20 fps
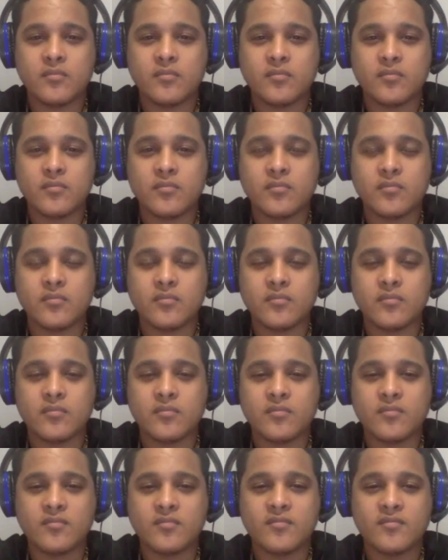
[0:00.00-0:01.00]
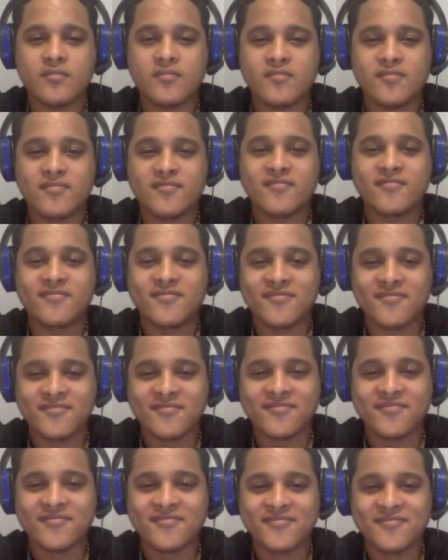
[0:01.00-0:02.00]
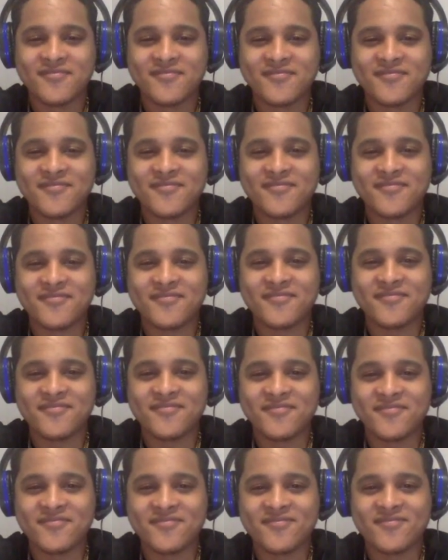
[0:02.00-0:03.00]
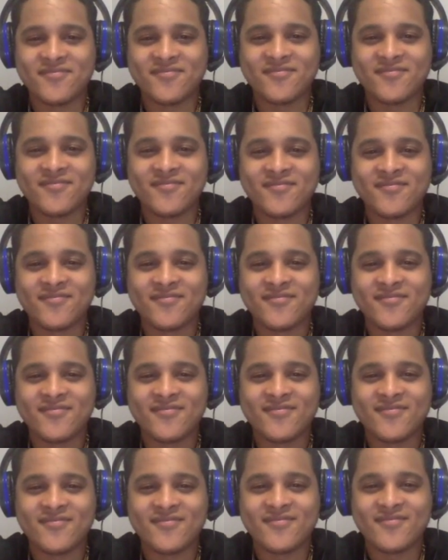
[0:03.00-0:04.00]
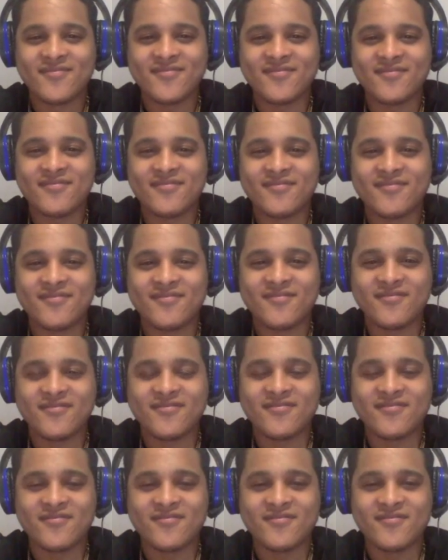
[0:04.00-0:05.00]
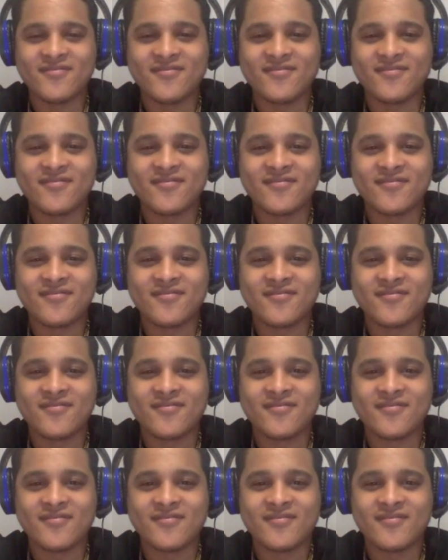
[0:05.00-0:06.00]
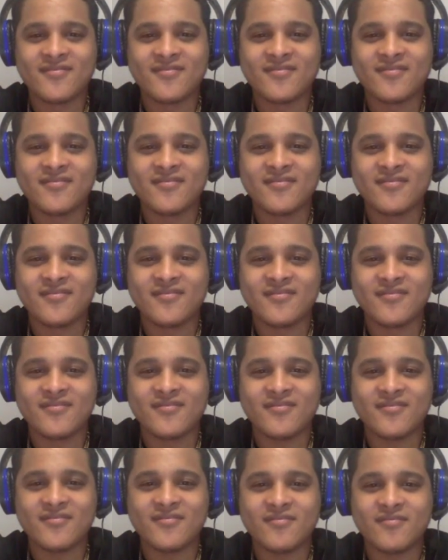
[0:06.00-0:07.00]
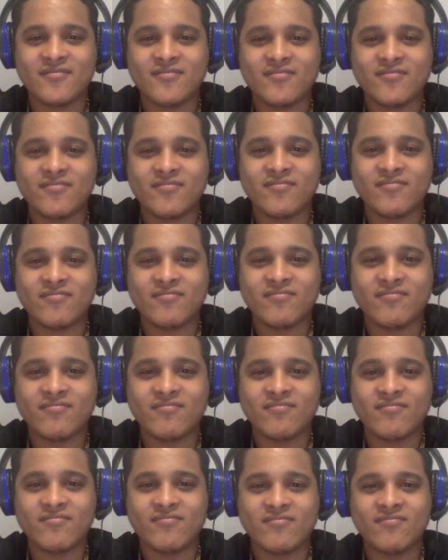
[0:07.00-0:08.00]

No words are spoken by the person on screen.